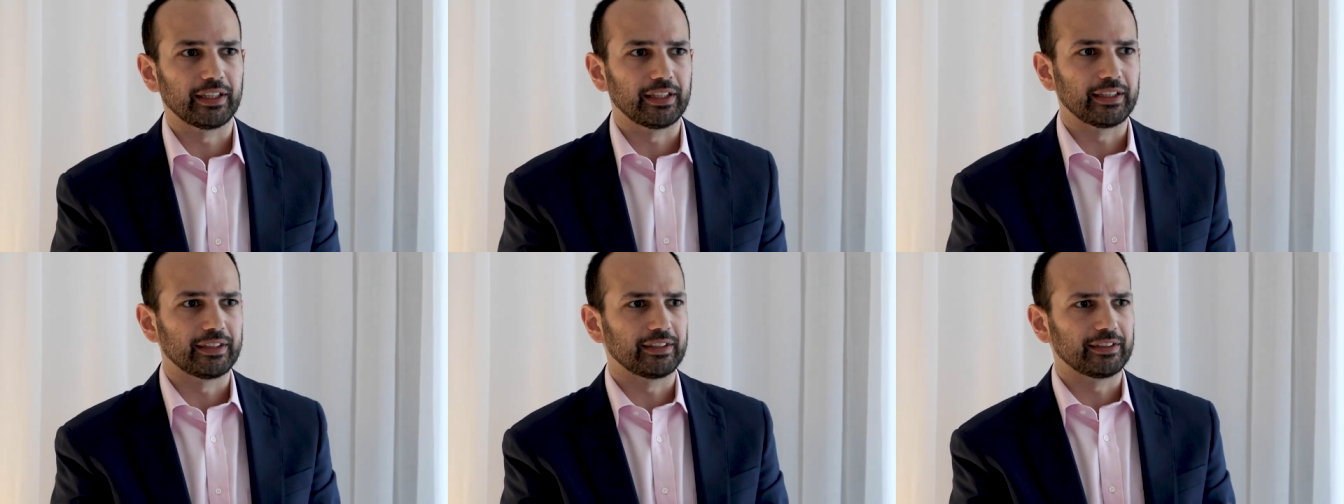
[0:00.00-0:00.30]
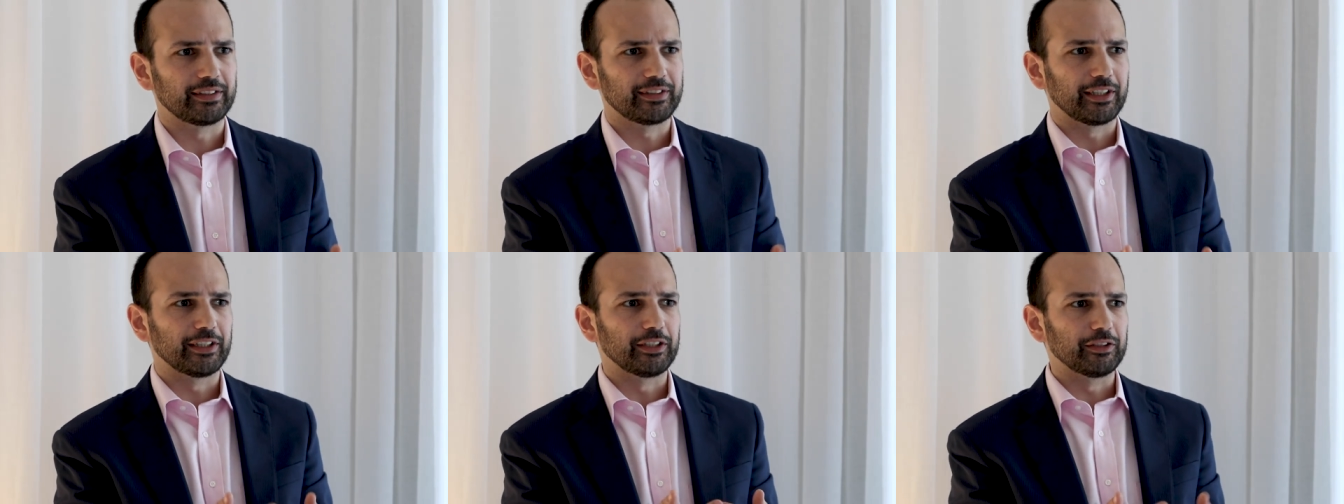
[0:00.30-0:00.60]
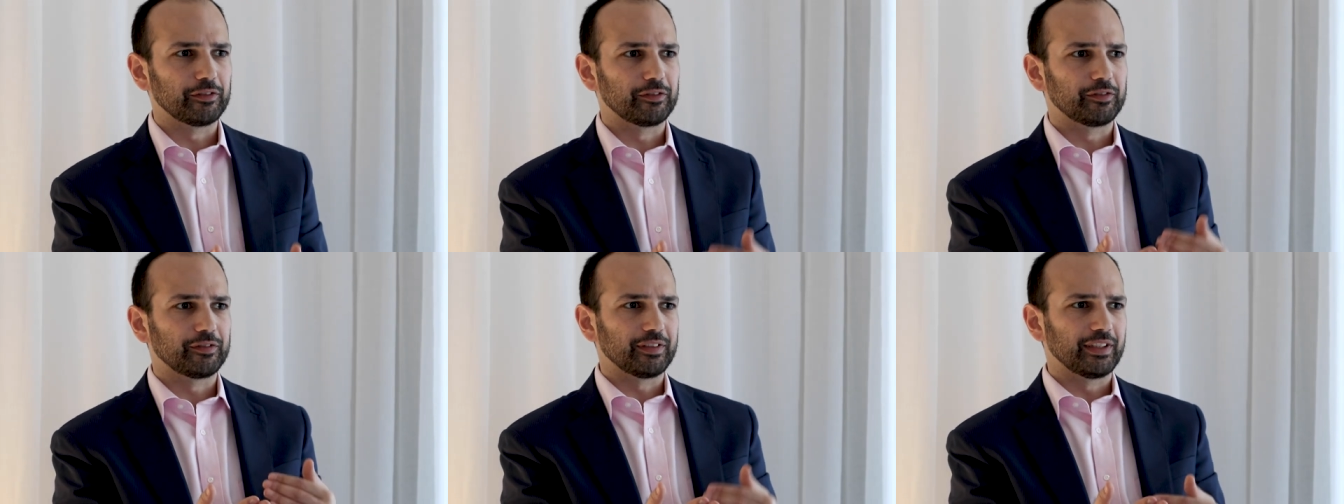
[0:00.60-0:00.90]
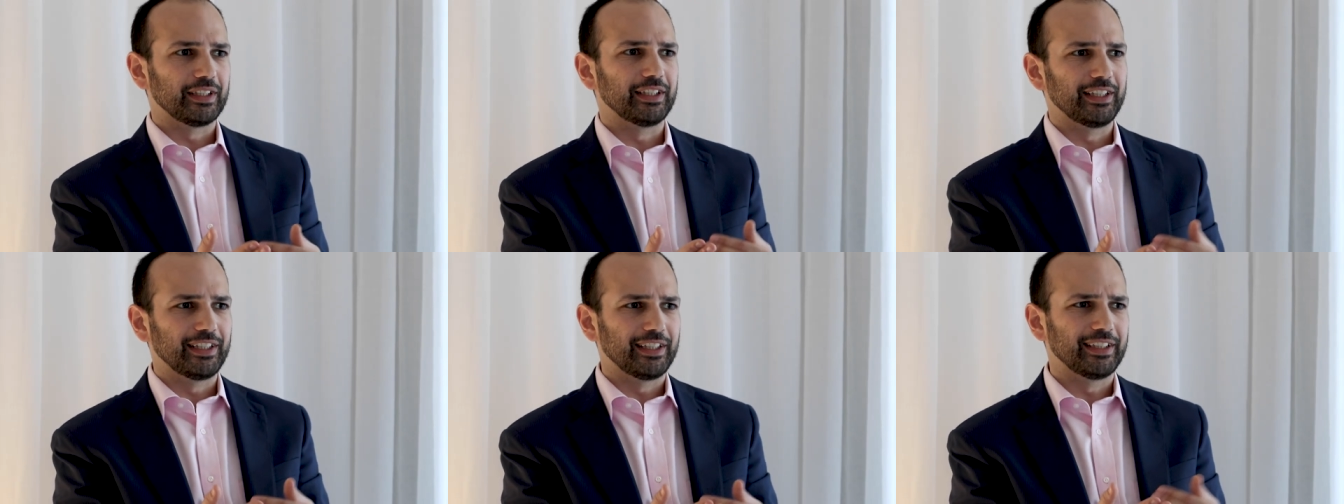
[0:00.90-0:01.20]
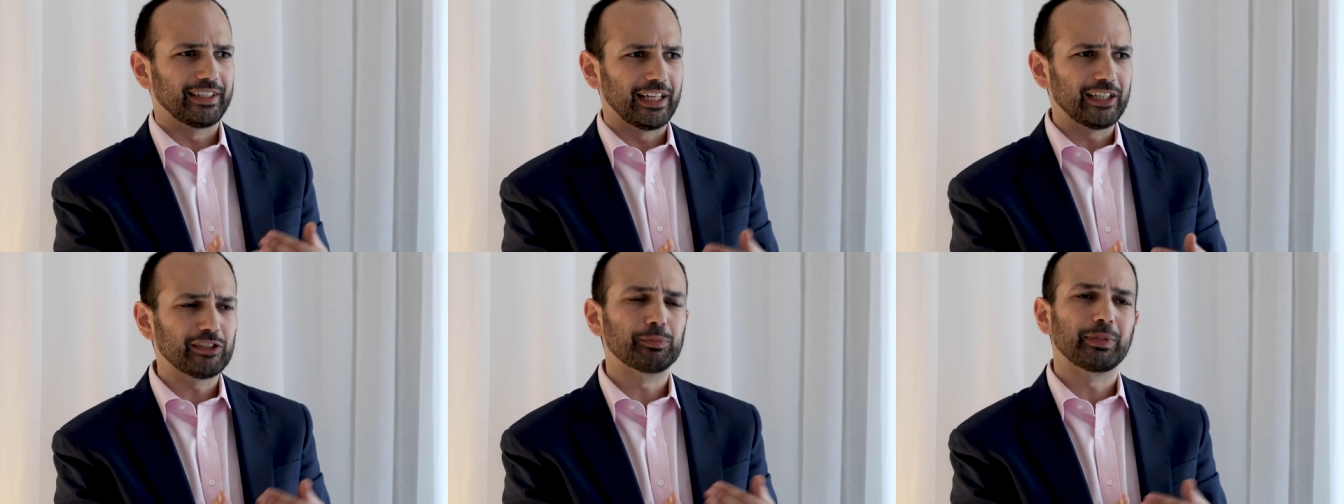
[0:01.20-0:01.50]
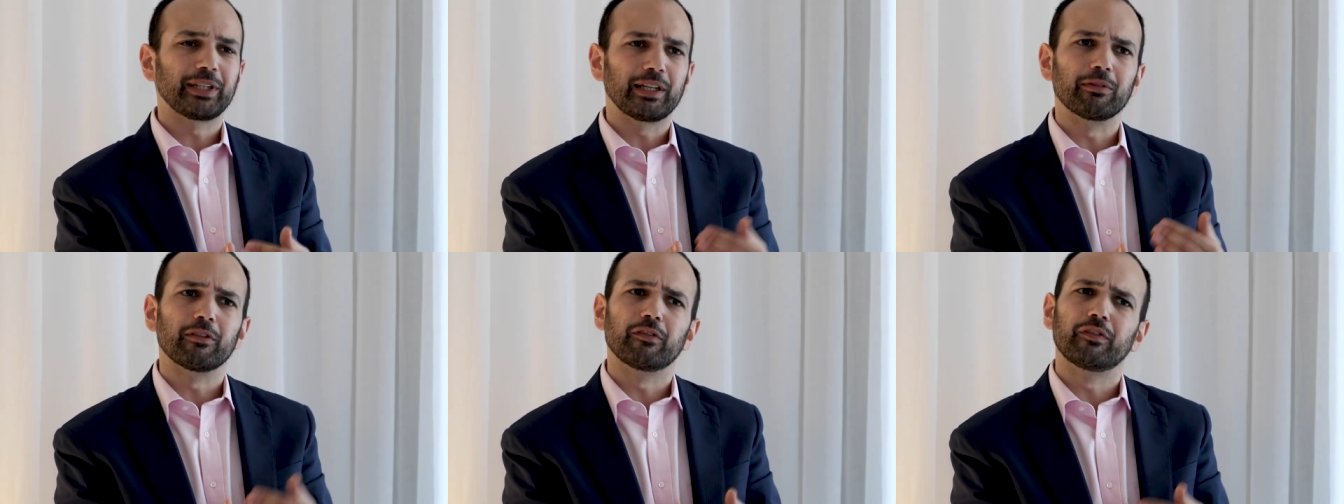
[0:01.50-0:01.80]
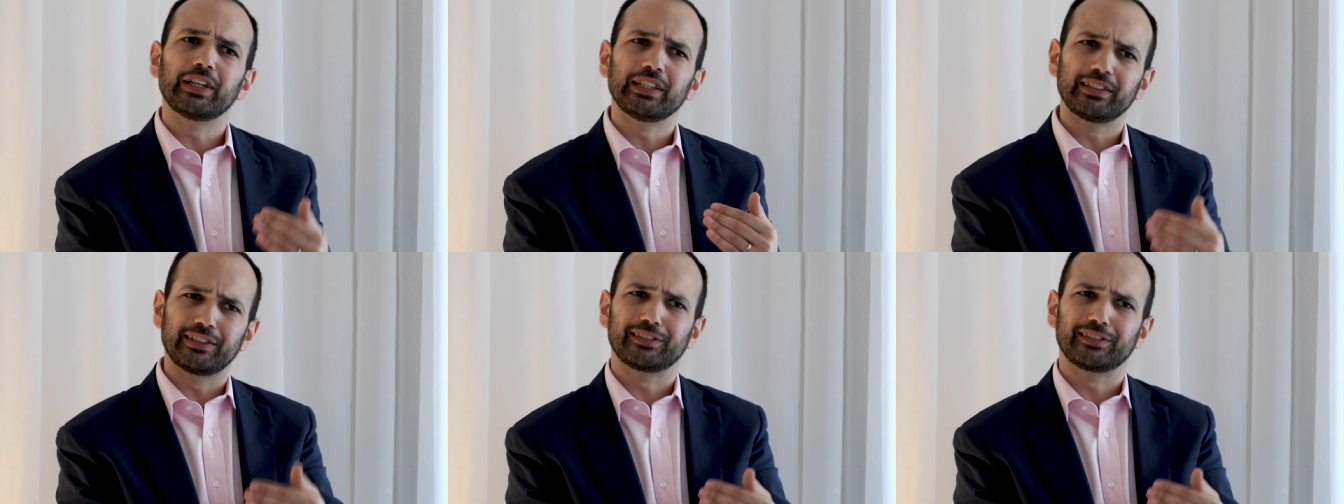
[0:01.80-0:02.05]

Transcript: and it's kind of it has become a very